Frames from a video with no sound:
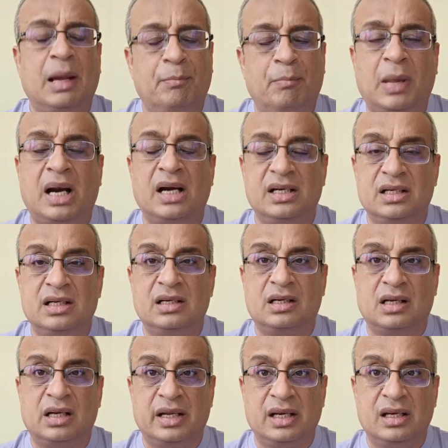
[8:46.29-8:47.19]

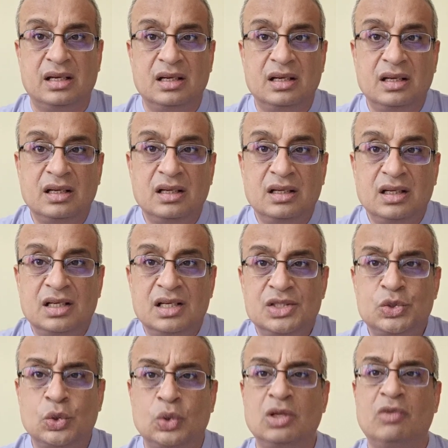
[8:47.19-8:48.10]
abundantly.
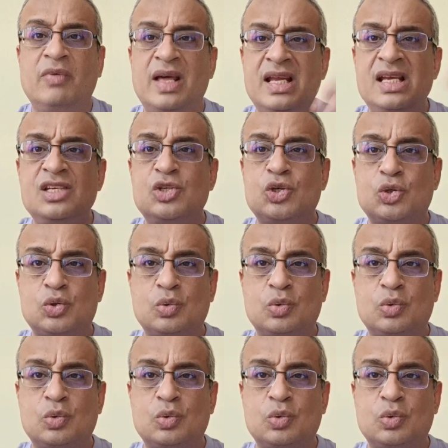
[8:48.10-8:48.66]
So the very,